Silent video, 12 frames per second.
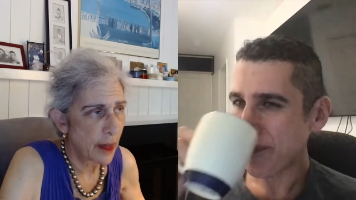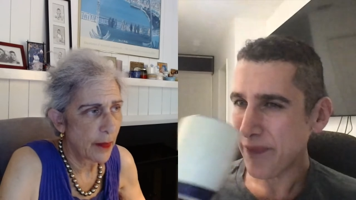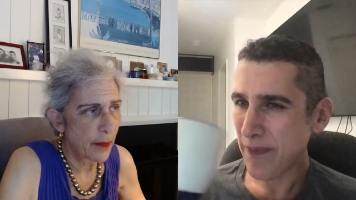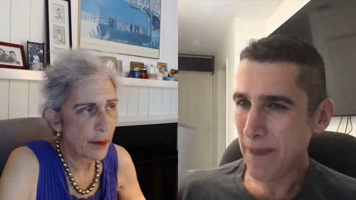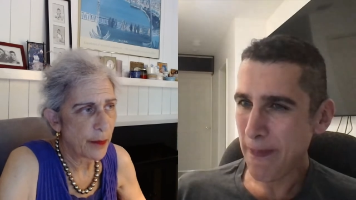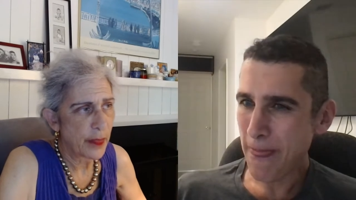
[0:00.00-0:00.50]

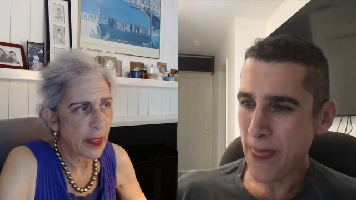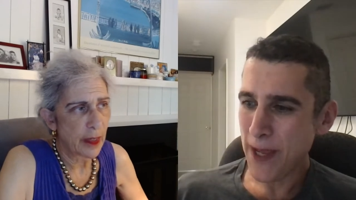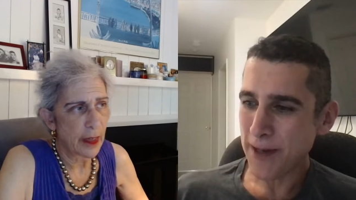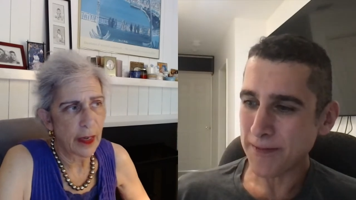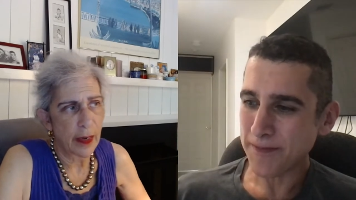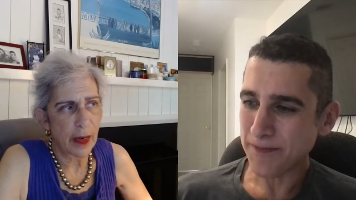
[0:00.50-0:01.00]
Speaker 1: uh,
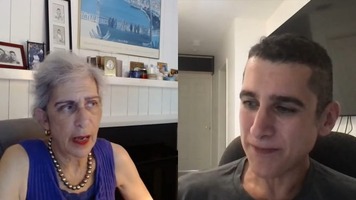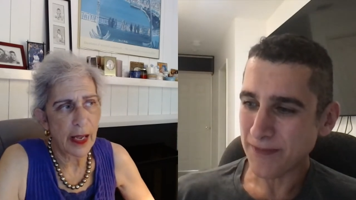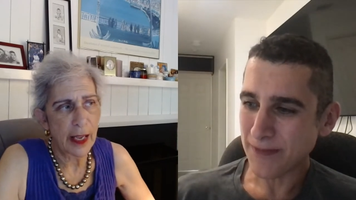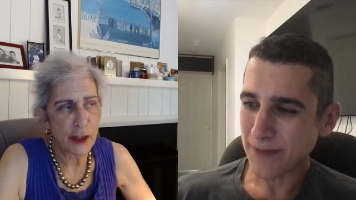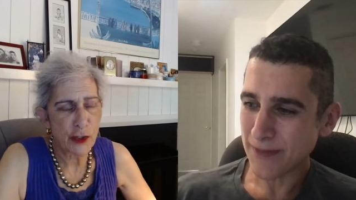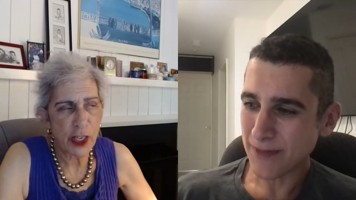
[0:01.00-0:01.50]

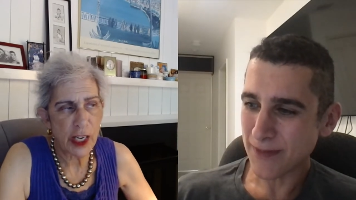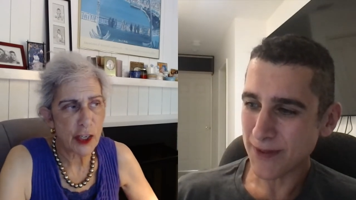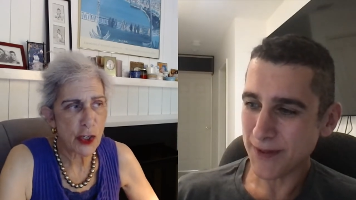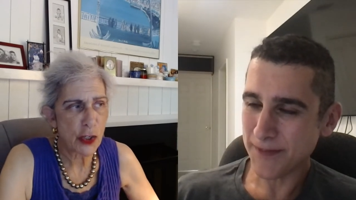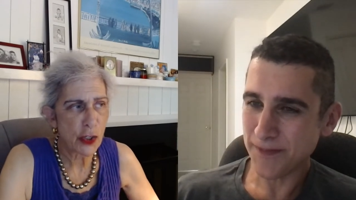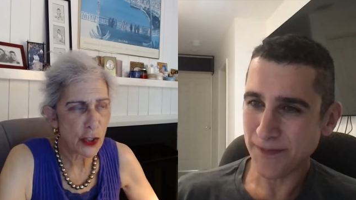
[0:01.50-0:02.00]
high
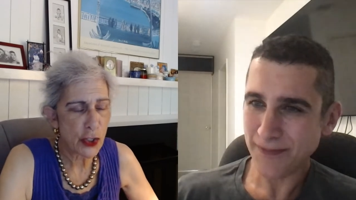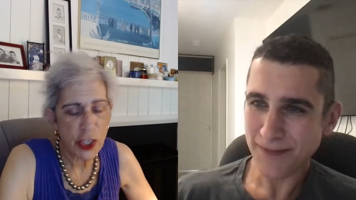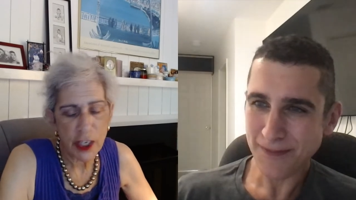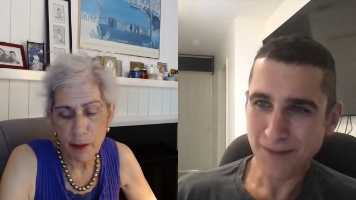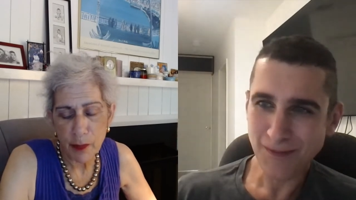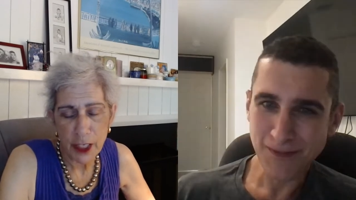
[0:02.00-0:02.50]
educational
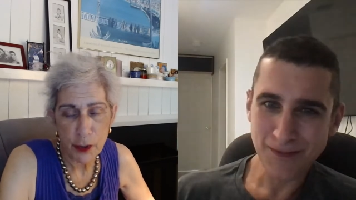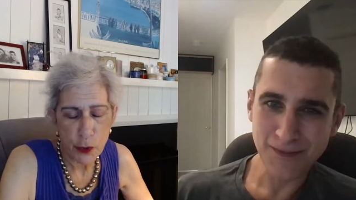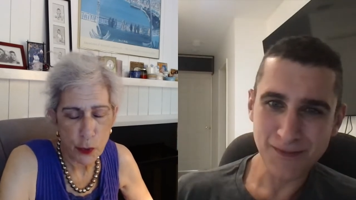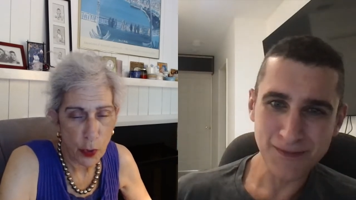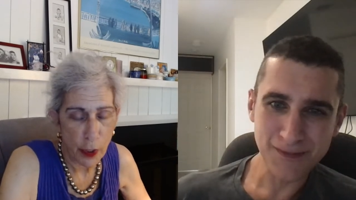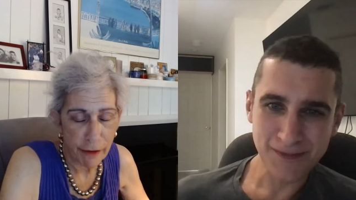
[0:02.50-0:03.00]
achievement,
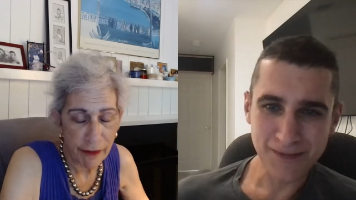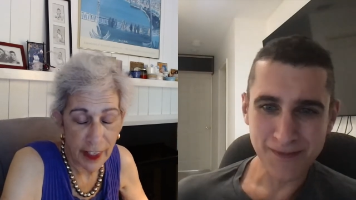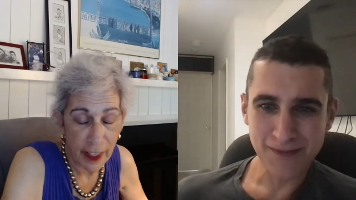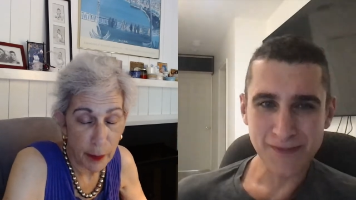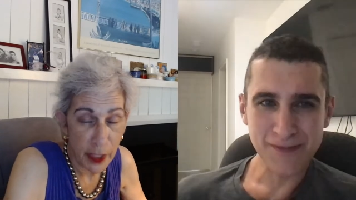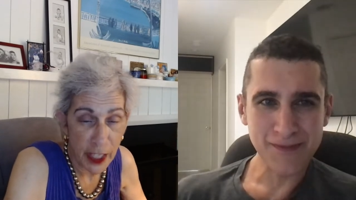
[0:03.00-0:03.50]
strong
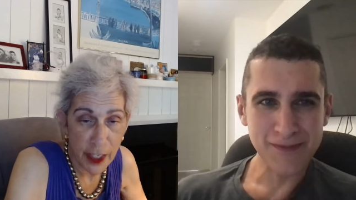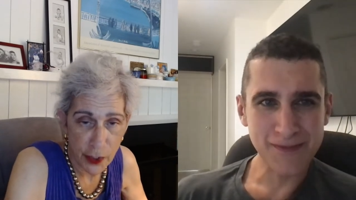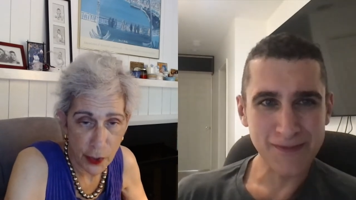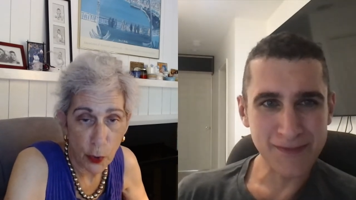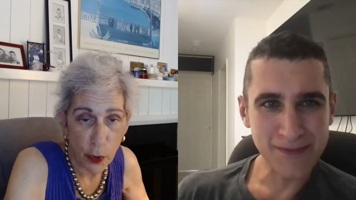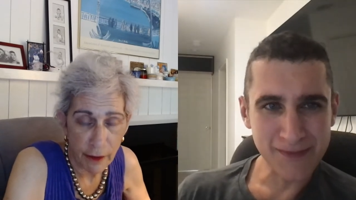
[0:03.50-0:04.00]

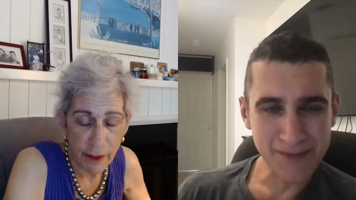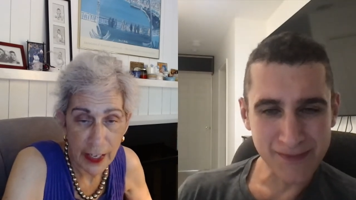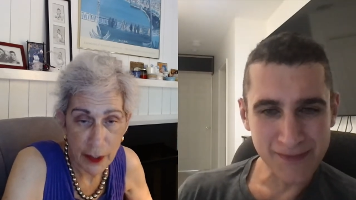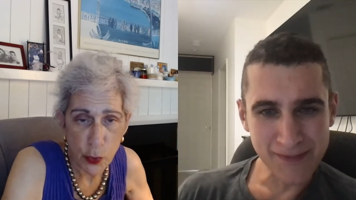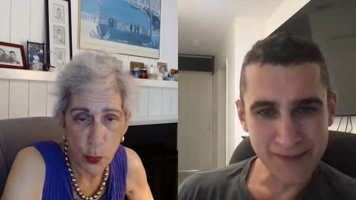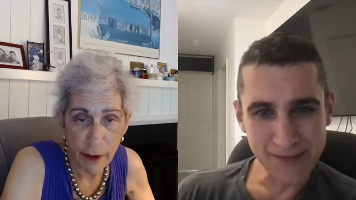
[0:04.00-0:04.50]
families, and all of
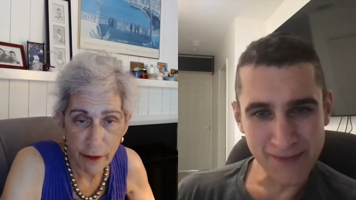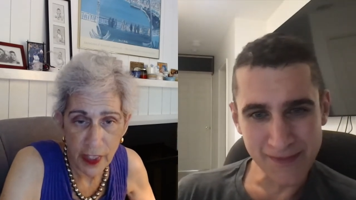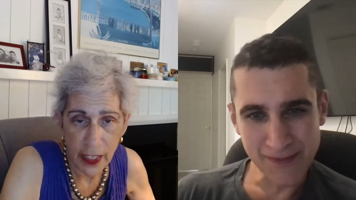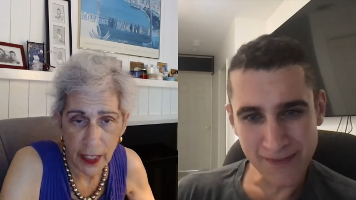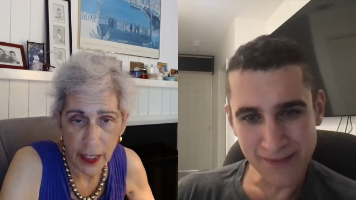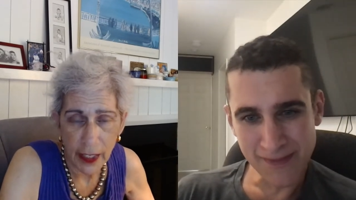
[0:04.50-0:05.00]
that sort of
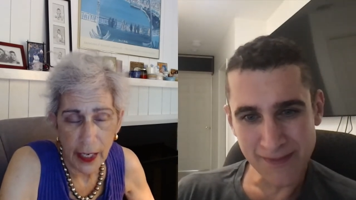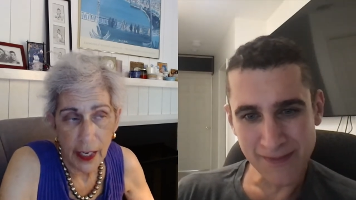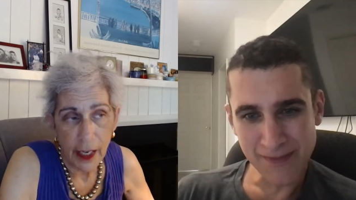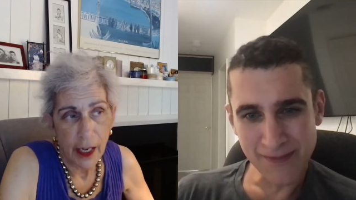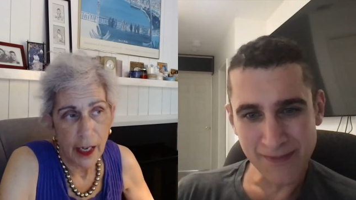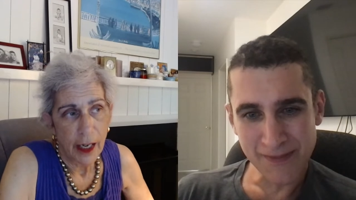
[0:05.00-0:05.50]
thing.
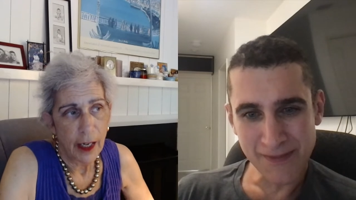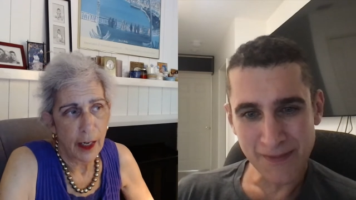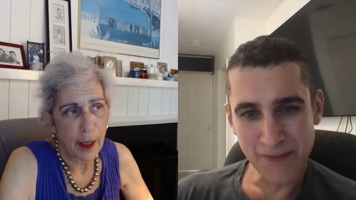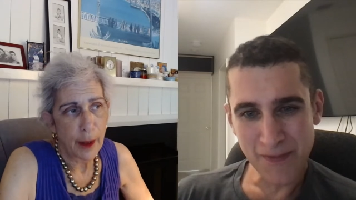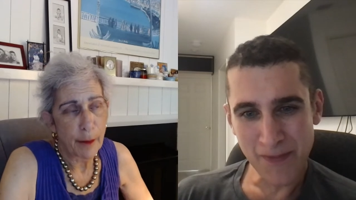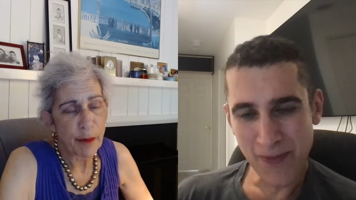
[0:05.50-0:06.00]

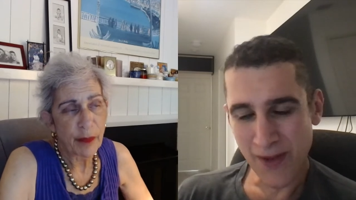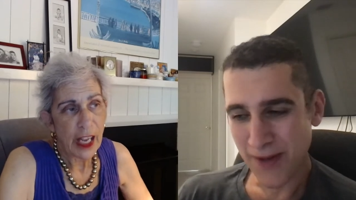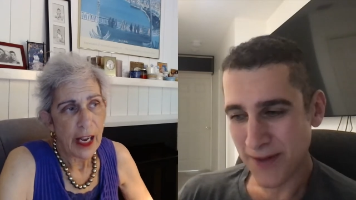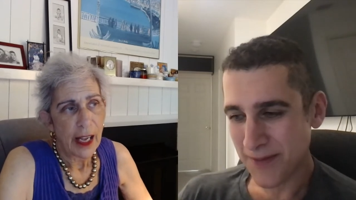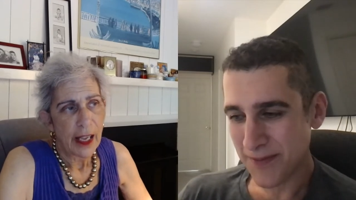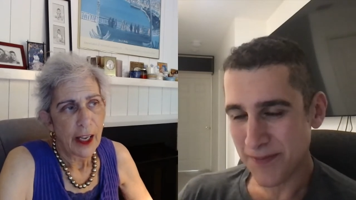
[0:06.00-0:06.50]
Um,
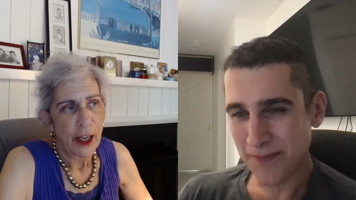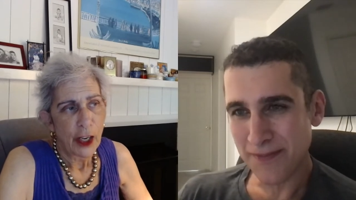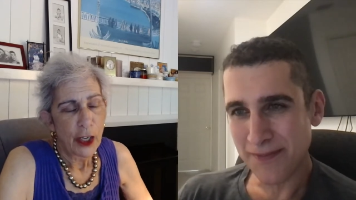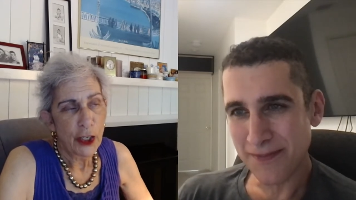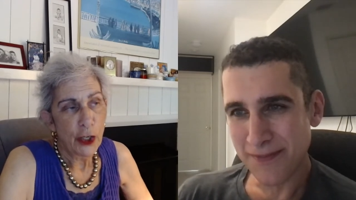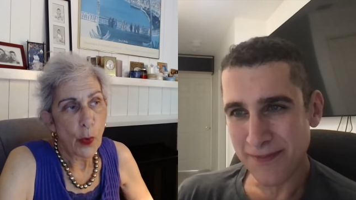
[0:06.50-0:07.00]

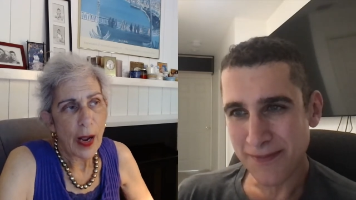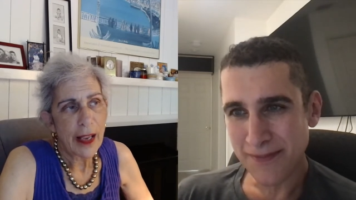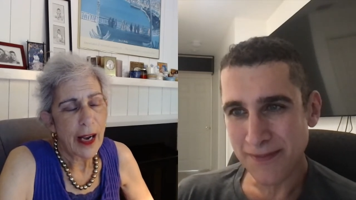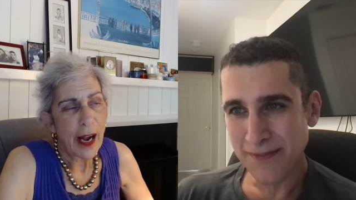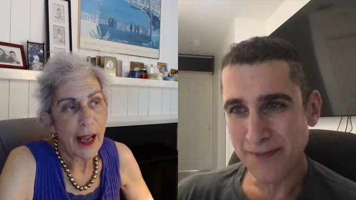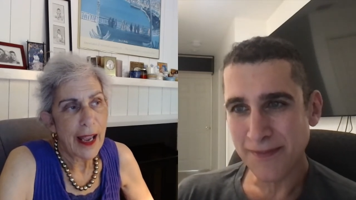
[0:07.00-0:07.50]
you know,
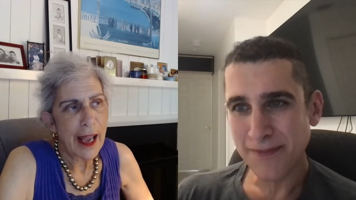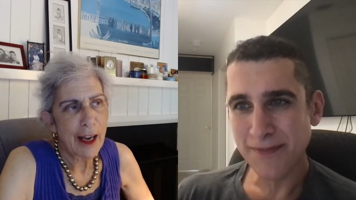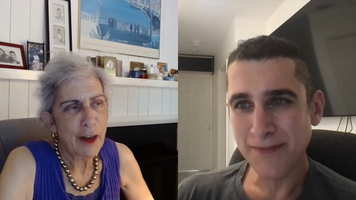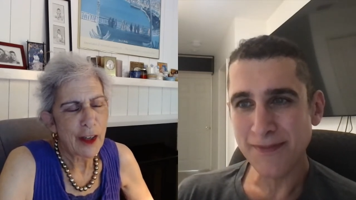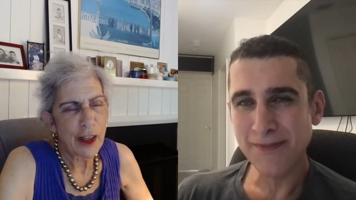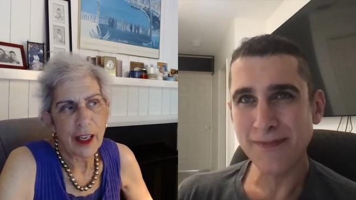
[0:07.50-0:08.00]
I, I
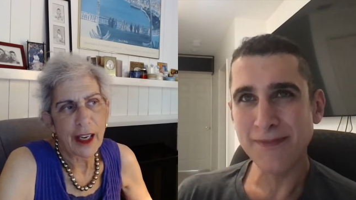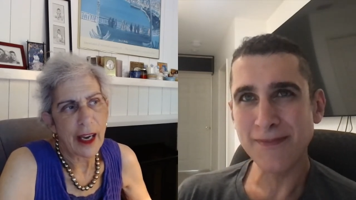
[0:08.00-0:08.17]
had